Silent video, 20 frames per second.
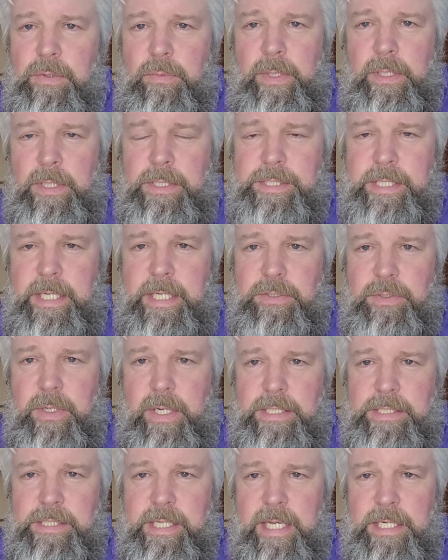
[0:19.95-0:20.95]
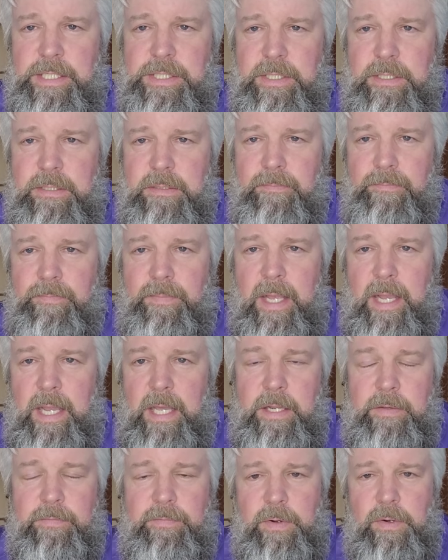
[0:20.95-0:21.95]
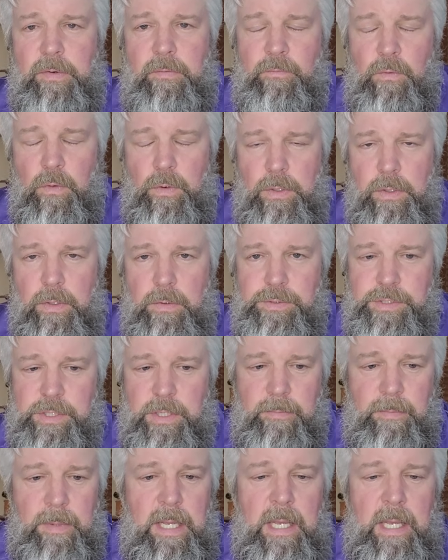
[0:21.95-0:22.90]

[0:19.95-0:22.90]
real estate transaction and a foreclosure?